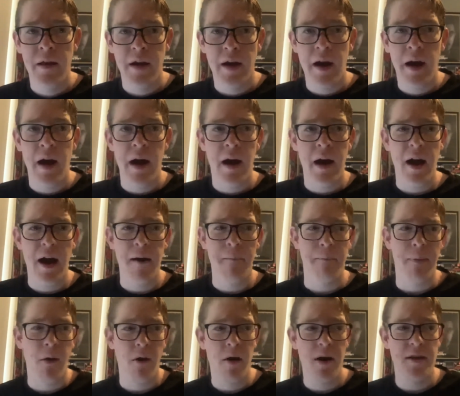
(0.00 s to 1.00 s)

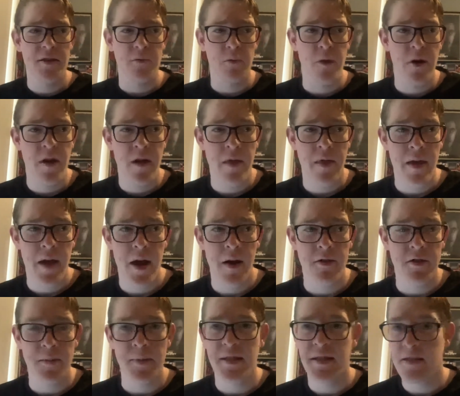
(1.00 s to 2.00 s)
Umpires weren't there. It
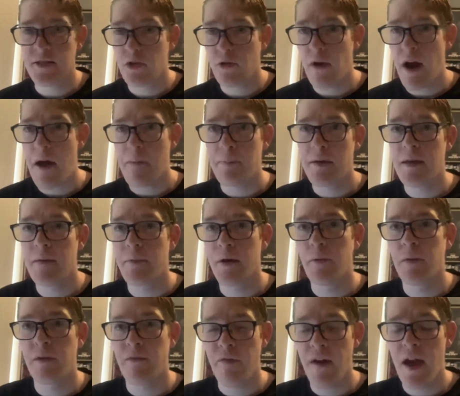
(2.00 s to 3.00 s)
was a bit scrappy, but
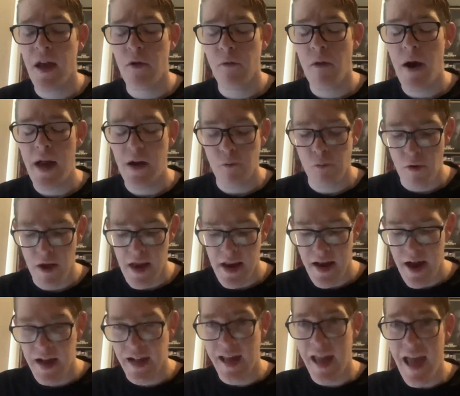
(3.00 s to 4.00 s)
we found a way to win
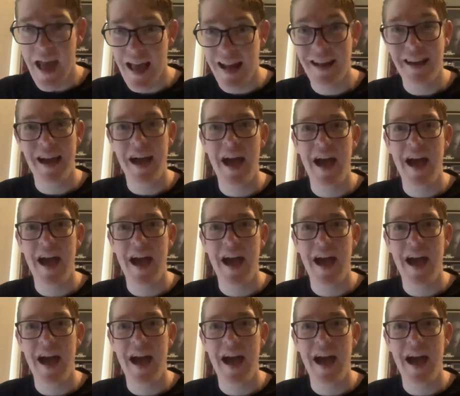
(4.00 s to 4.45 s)
again,